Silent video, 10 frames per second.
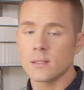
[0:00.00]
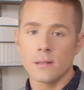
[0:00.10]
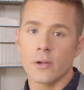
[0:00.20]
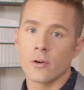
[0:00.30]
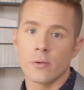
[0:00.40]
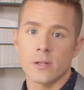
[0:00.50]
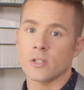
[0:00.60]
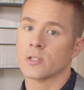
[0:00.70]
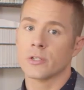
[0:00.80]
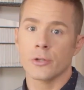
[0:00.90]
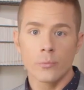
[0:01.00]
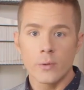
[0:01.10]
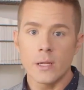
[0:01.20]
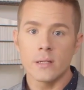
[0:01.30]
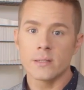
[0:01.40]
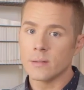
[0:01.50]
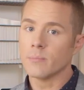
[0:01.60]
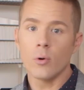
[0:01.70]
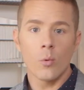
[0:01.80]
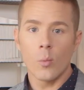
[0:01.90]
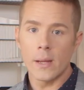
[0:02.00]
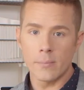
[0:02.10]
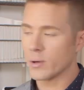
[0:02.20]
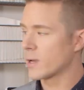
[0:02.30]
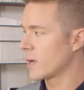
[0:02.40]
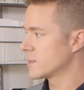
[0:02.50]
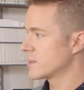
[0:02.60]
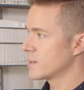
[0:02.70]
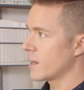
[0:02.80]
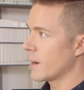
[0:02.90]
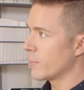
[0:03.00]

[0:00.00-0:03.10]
is literally just three simple white bookcases that I